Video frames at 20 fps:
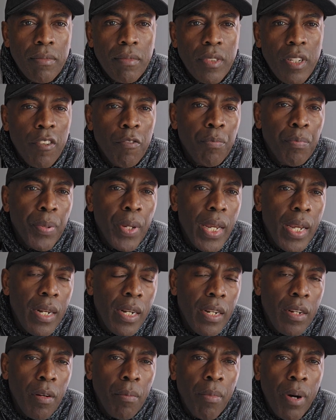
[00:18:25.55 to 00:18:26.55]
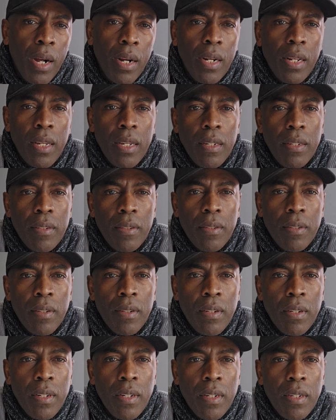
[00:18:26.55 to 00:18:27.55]
you have pain in the body
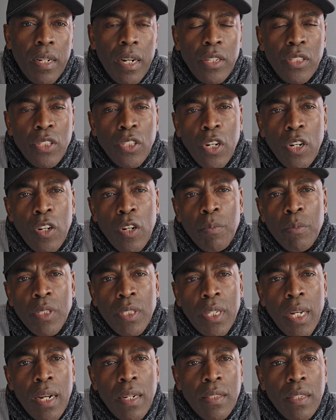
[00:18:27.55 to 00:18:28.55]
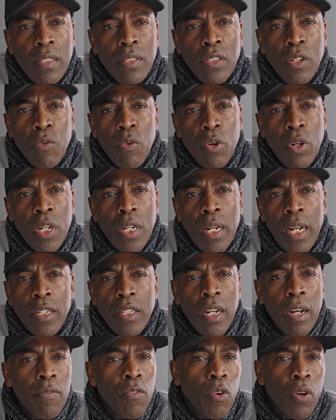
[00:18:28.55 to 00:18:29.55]
there are circumstances surrounding that
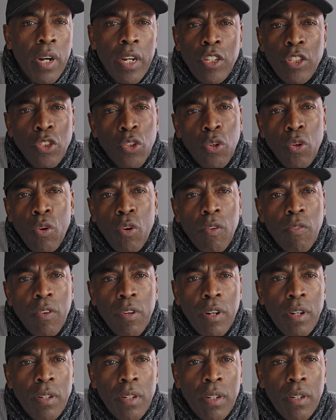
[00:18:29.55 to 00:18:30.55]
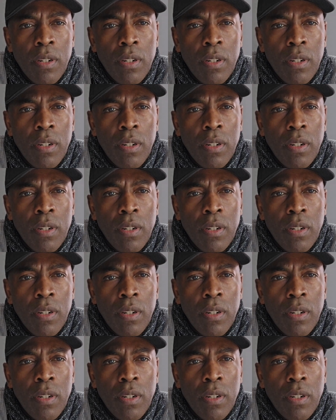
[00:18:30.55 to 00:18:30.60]
you have no control over.